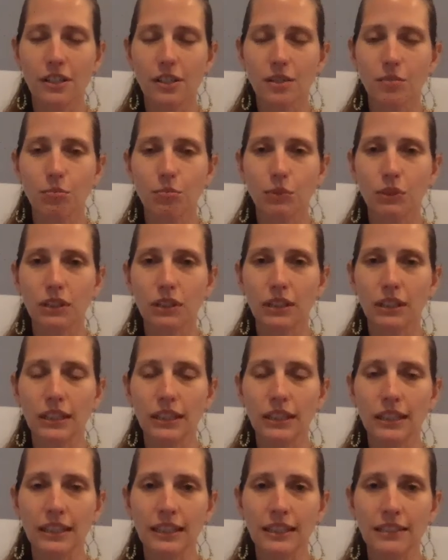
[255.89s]

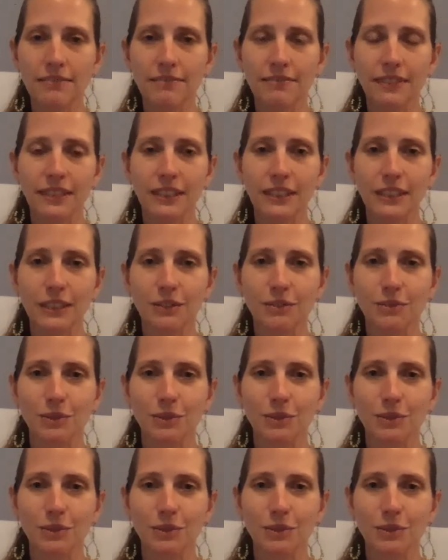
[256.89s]
completely filled